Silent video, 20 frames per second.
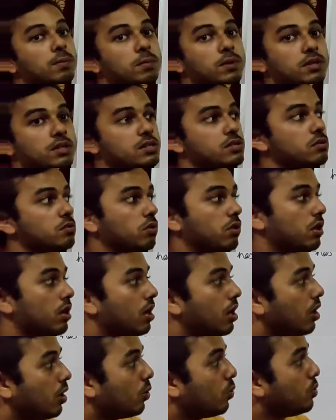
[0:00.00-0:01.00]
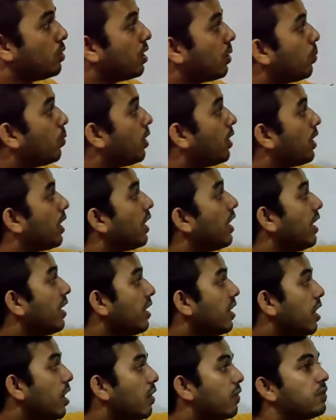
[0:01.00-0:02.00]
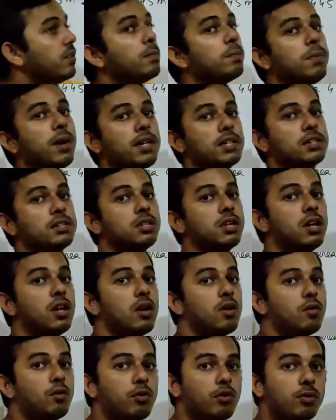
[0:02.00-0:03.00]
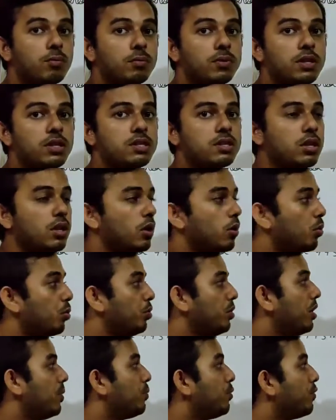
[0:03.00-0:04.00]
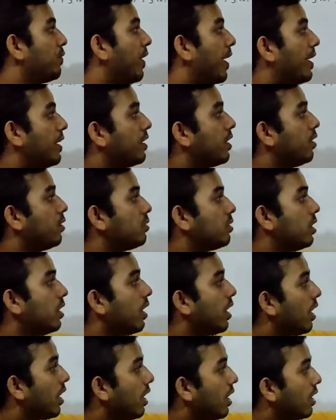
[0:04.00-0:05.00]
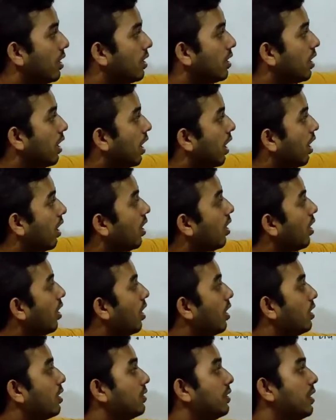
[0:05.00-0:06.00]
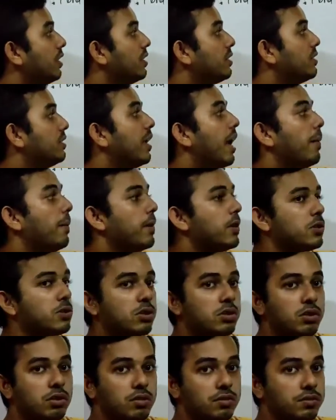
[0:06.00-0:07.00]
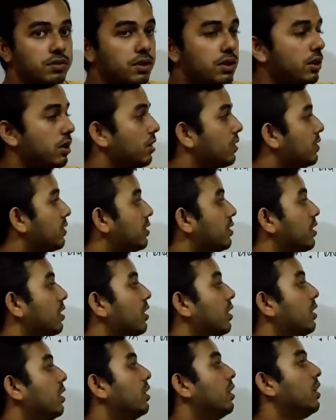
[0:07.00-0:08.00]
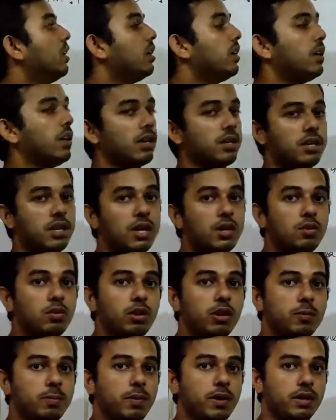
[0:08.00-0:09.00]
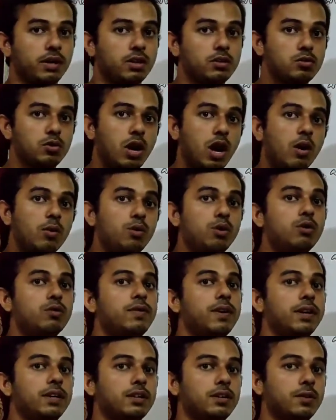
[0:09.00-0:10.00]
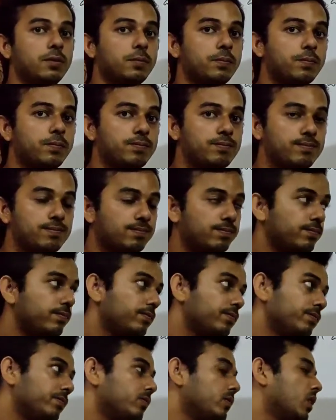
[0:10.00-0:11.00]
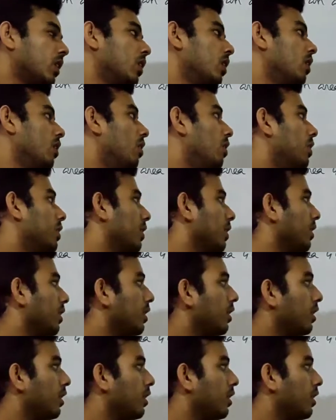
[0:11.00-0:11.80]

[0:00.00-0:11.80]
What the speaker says: meters square. We have what? Area of the path. From this we have to find out area, that is dimension of the rectangular park. So how will you find? Okay,